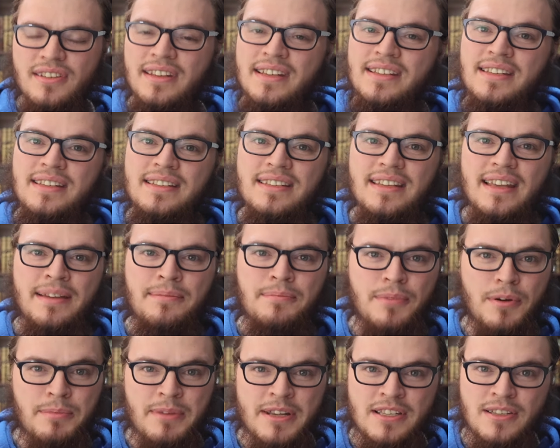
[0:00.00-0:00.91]
this is
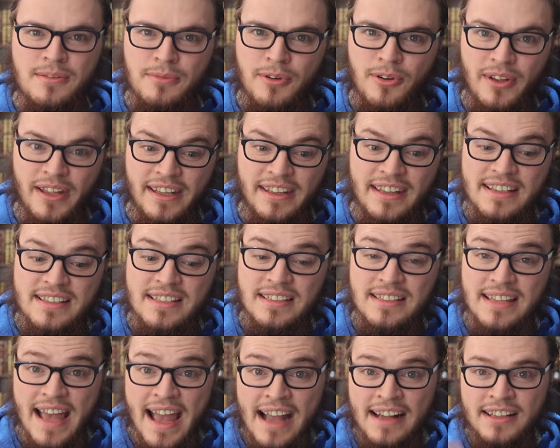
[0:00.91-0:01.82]
impermissible, and this
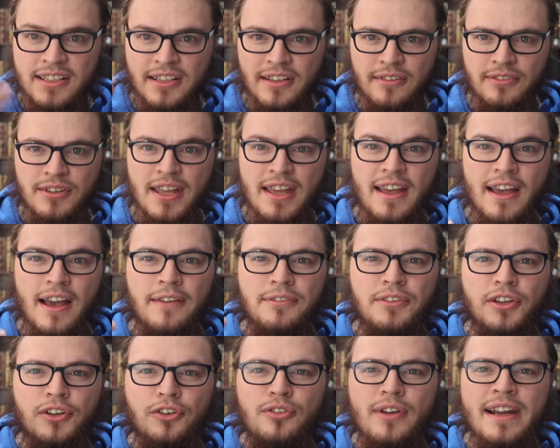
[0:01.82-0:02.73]
is an act of
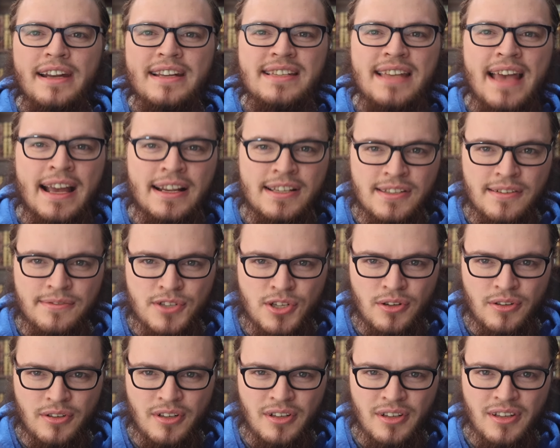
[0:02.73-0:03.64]
the greatest acts of
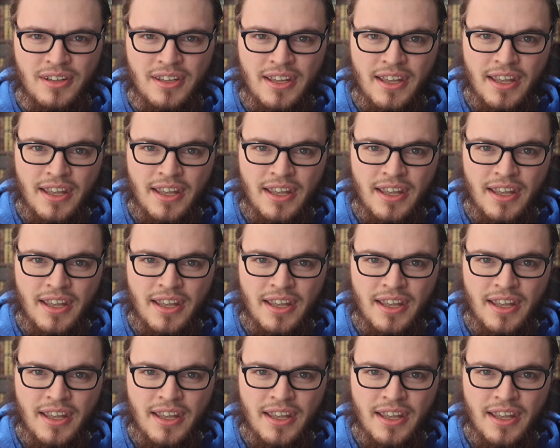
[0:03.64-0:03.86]
shirk.